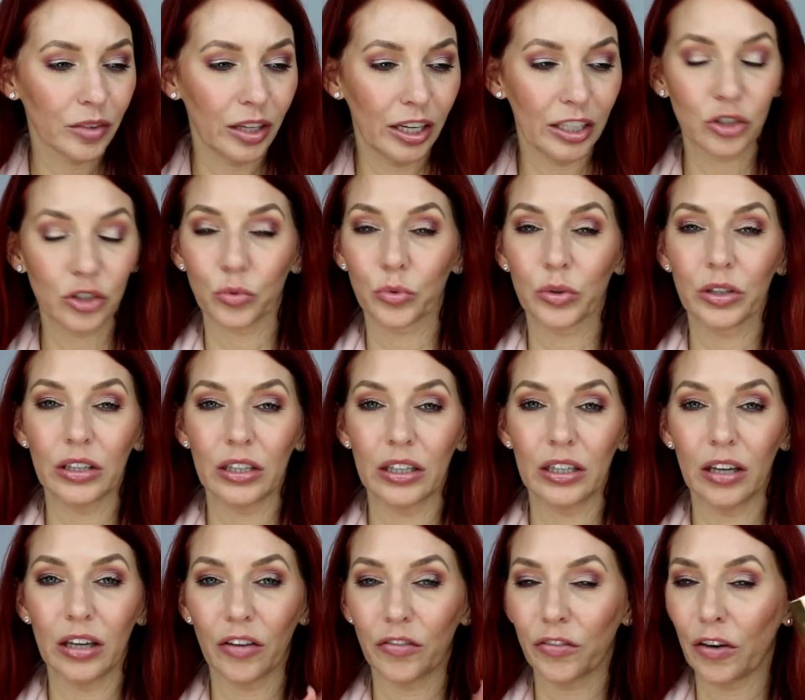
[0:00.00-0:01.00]
It's
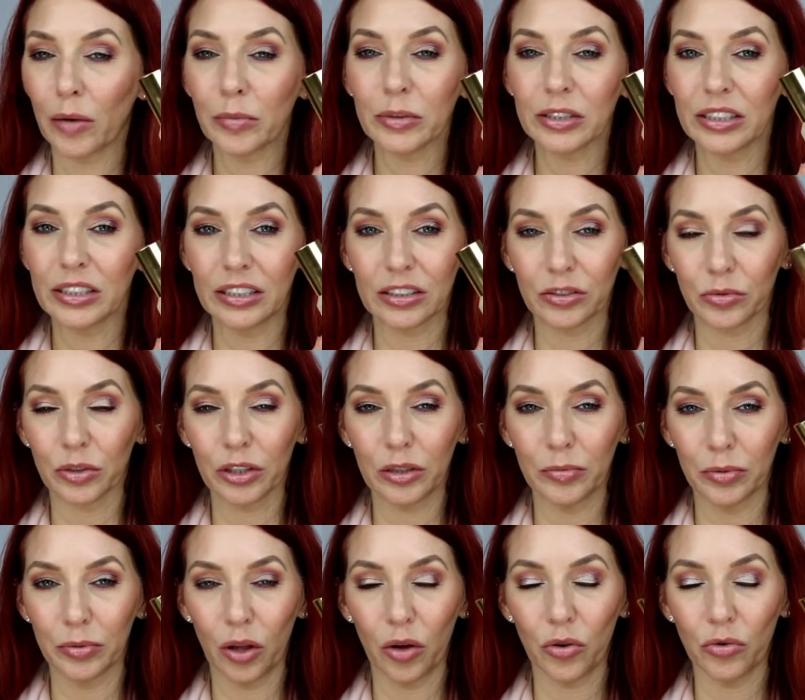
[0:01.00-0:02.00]
really, Pharmacy has really
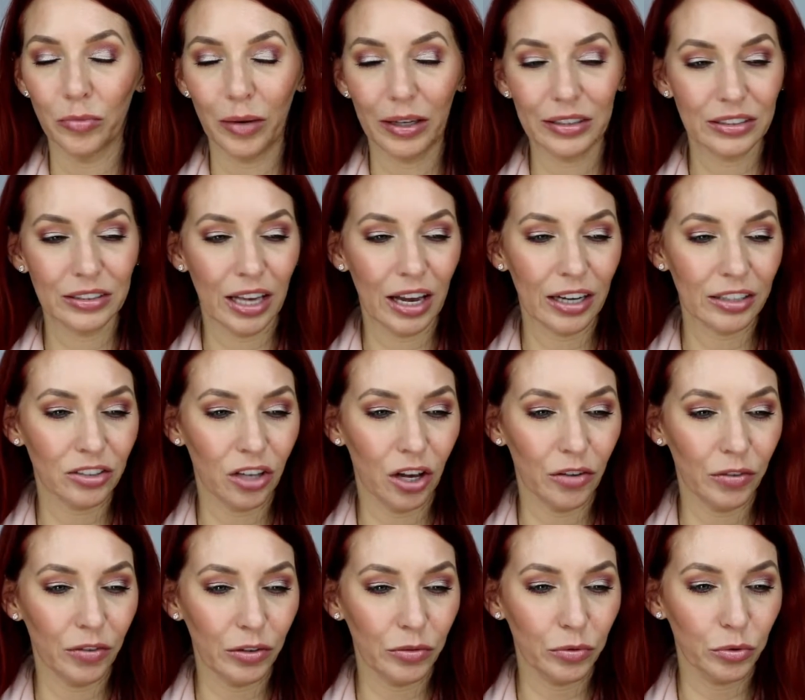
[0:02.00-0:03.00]
blown my socks
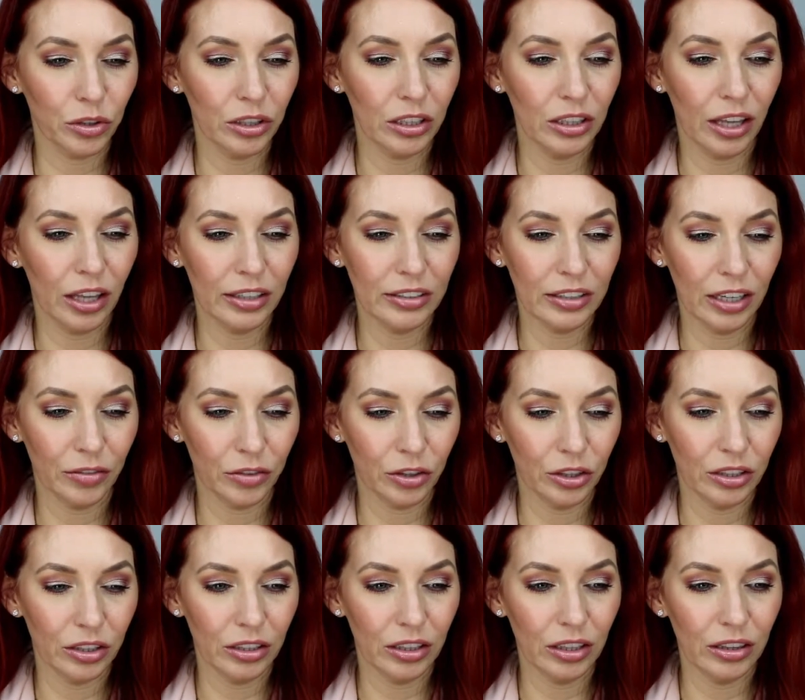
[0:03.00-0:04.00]
off. I've really liked
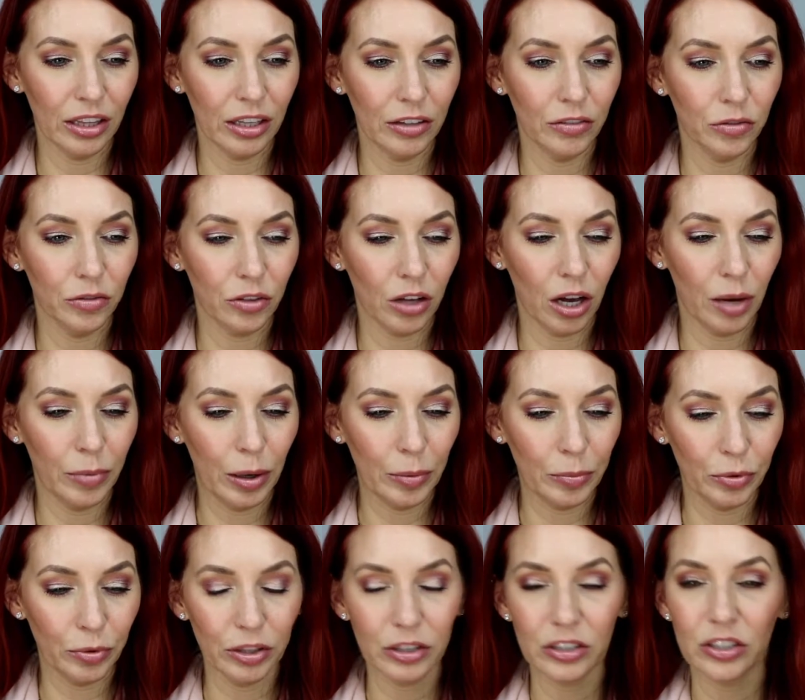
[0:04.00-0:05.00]
everything that they've come
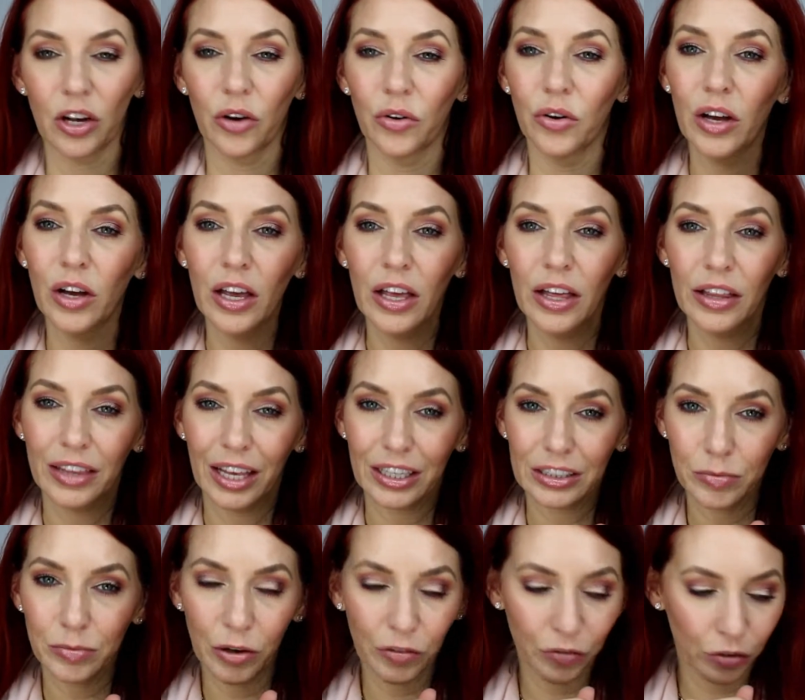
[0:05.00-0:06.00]
up with. So
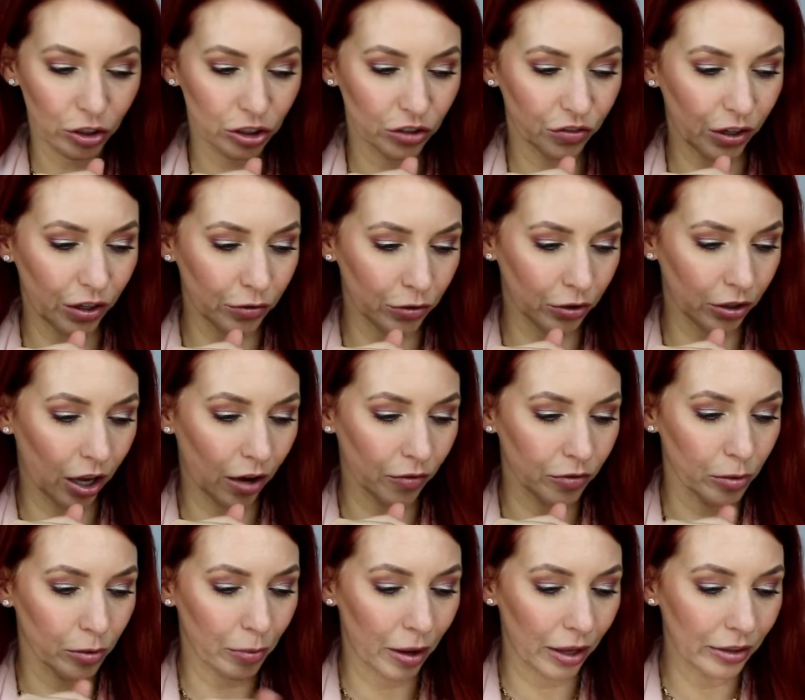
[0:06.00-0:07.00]
that's my first favorite
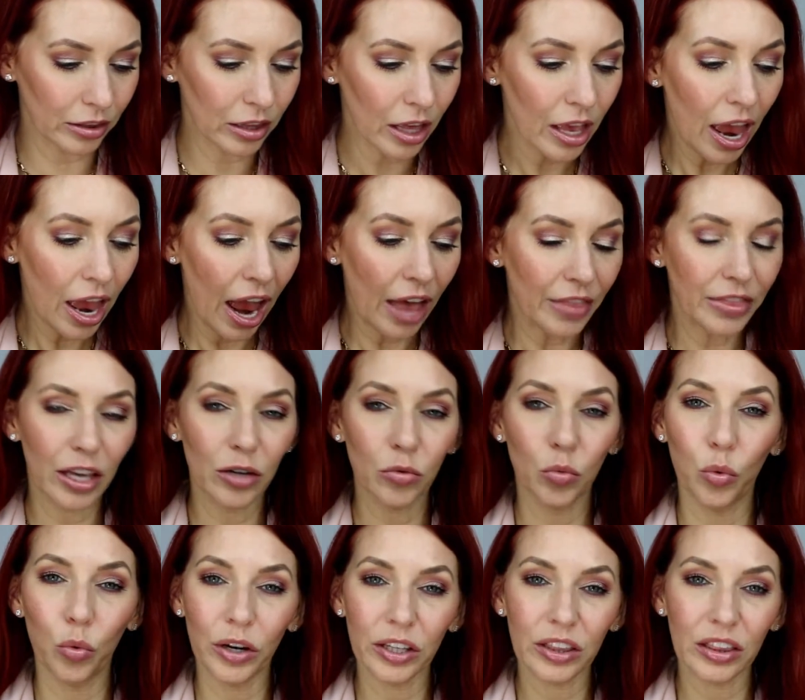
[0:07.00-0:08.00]
of the month. And
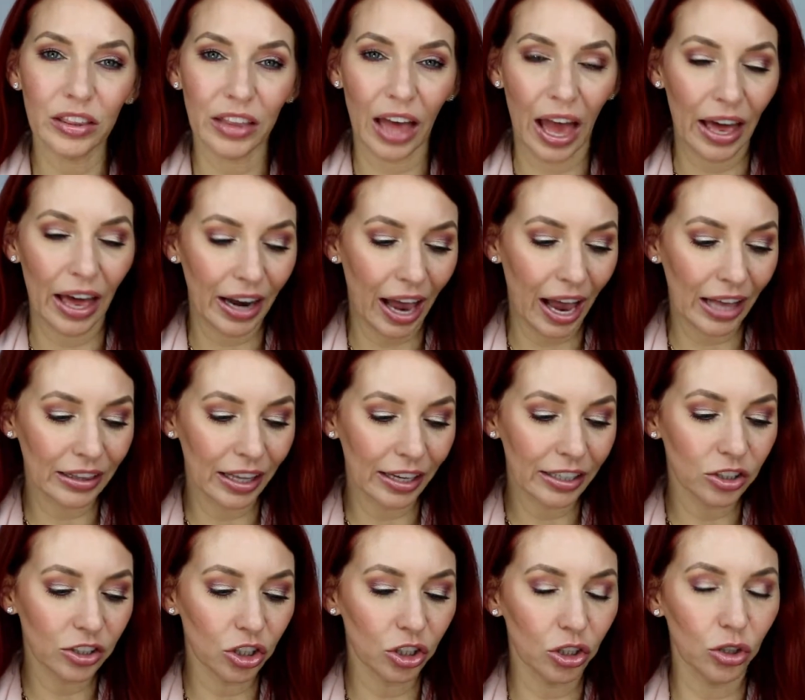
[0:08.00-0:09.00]
then with that, I
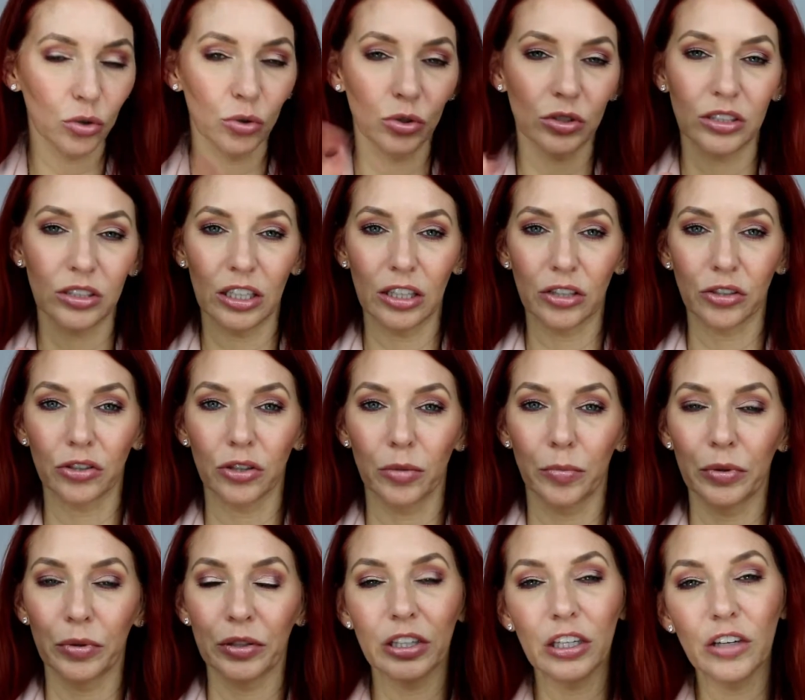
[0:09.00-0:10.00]
like to use either the
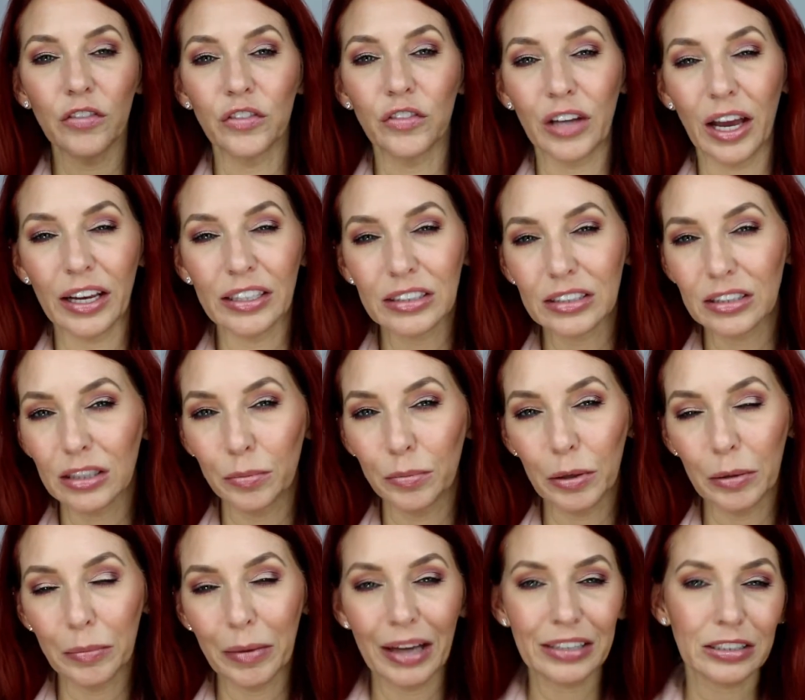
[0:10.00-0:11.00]
Belief Night
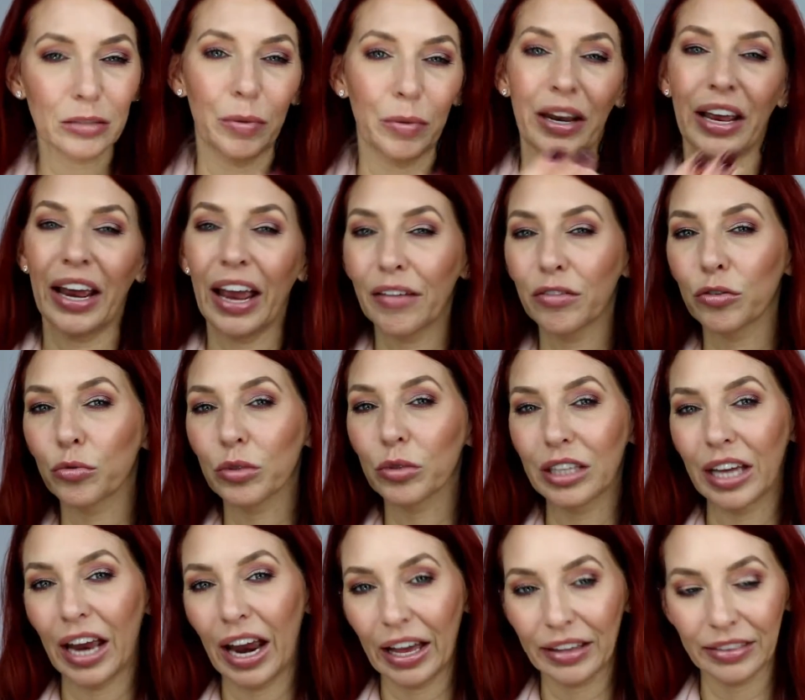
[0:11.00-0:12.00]
Sleeping Mask, but I haven't
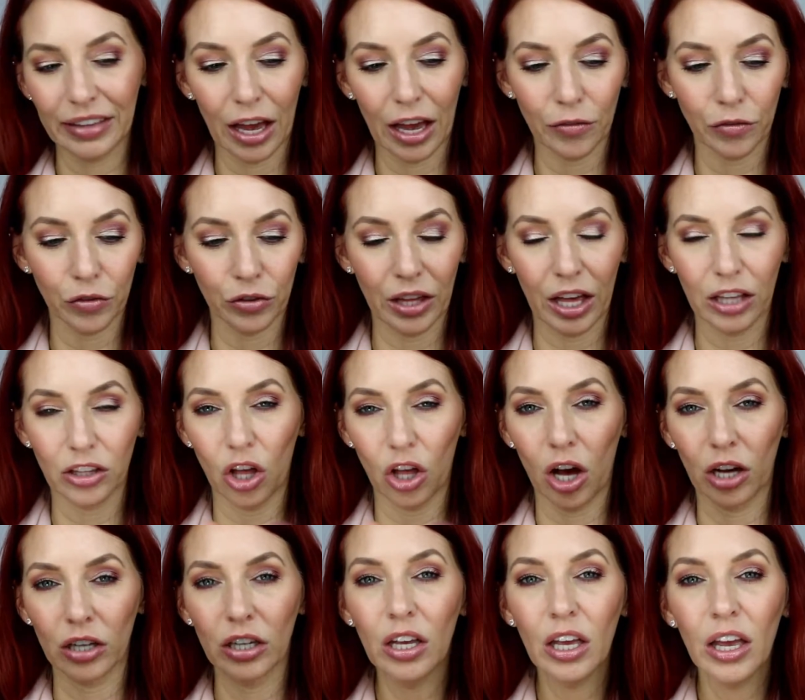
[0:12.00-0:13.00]
really had that for that
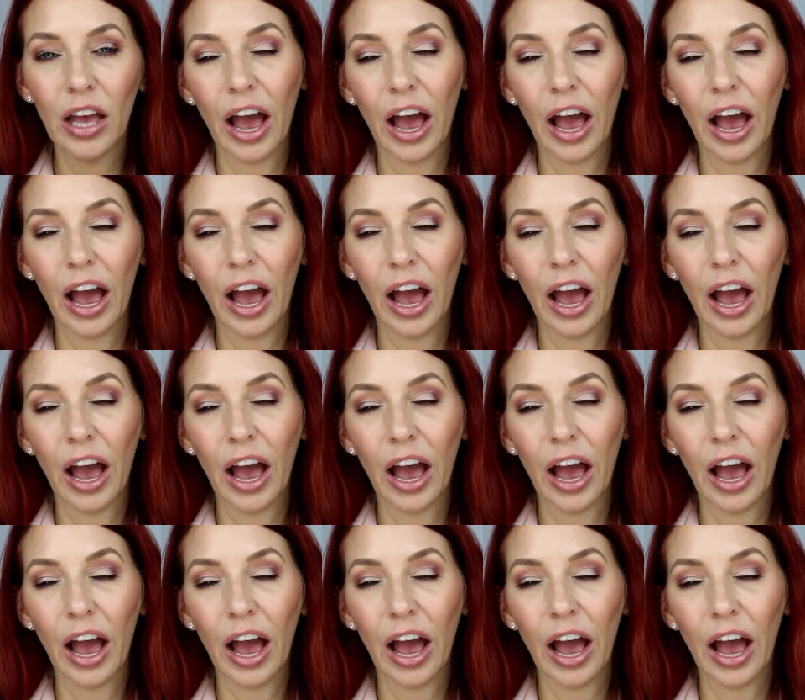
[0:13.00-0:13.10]
long.